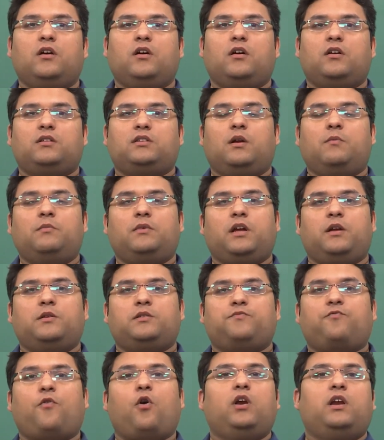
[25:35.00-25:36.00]
sometimes
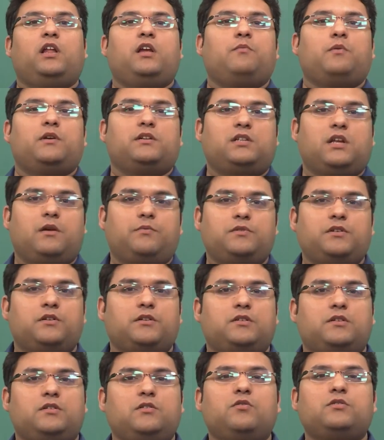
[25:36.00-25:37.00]
faulty
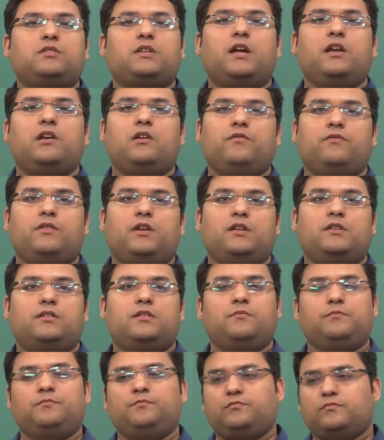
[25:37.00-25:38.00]
perceptions, those kind of things.
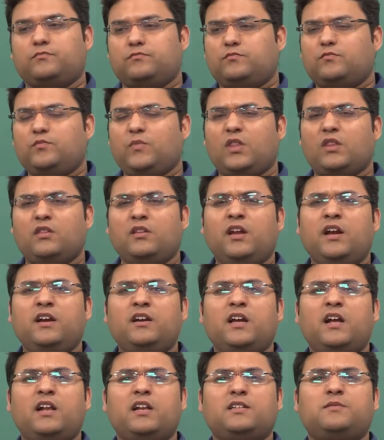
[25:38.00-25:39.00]
The
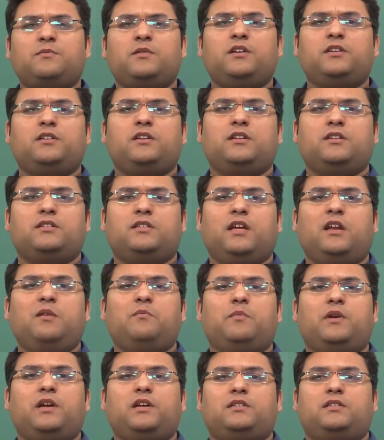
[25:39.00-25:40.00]
entire explanation is then
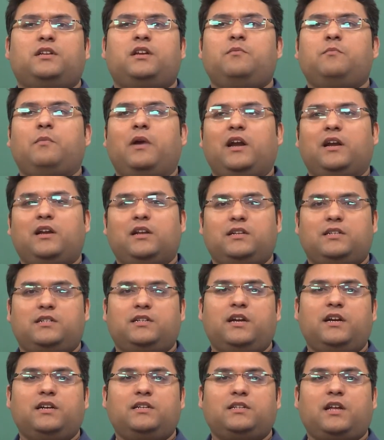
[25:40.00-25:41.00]
based in mental
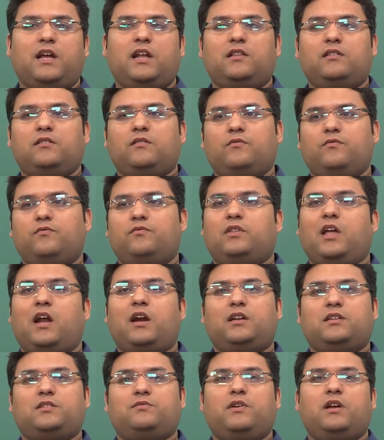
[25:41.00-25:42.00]
states, and
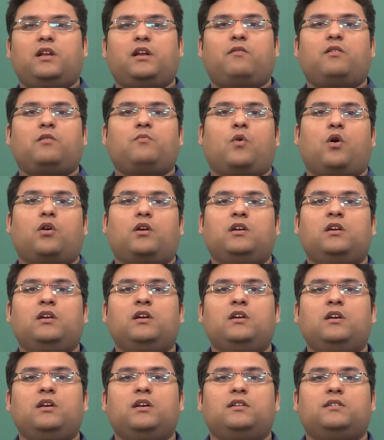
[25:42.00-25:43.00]
that is where our model
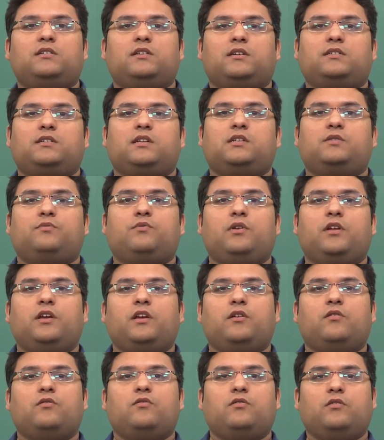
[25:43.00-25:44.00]

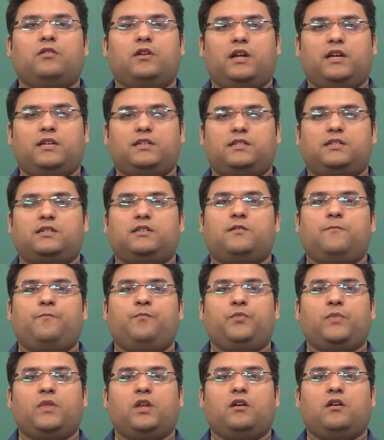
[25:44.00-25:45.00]
successfully rests.
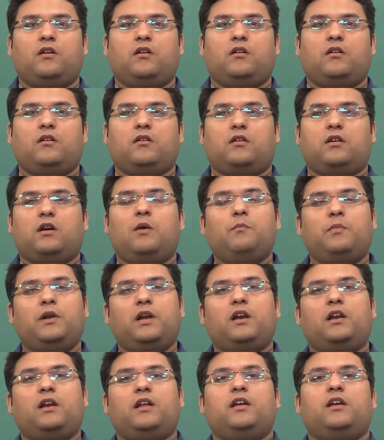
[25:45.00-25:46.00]

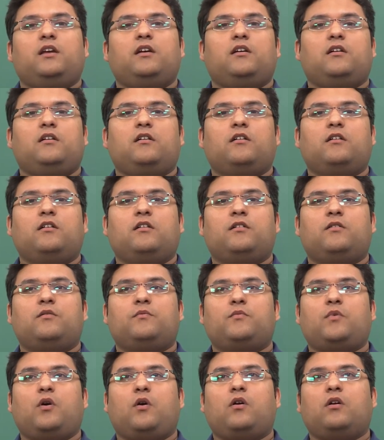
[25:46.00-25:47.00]
Completely
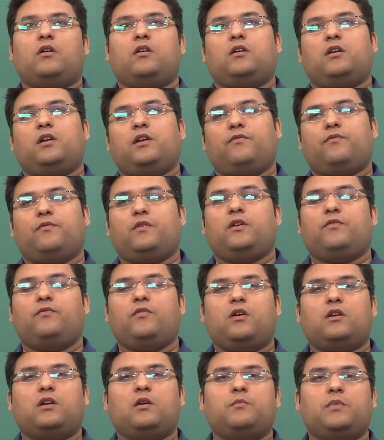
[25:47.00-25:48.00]
or if
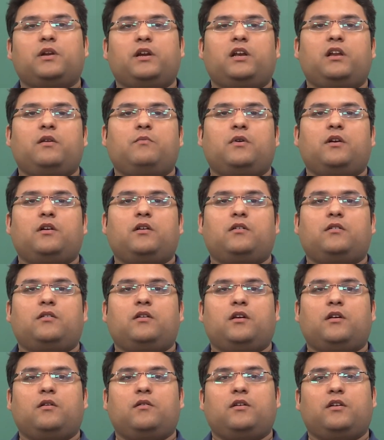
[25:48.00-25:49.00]
not completely, but
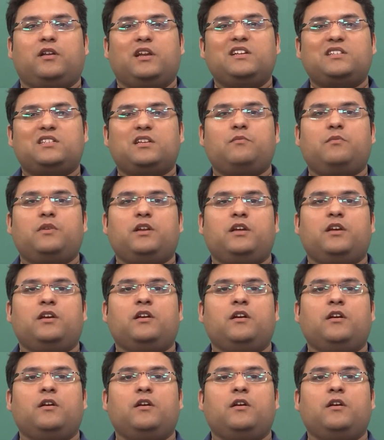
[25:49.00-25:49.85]
reasonably